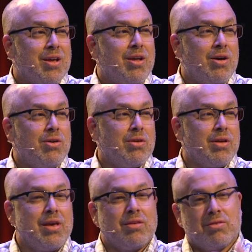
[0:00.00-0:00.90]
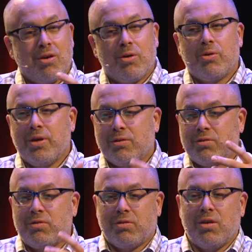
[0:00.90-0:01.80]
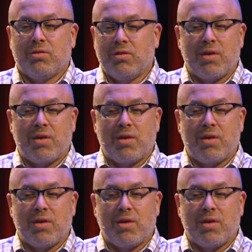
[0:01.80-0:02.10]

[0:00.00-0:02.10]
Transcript: You know, so it's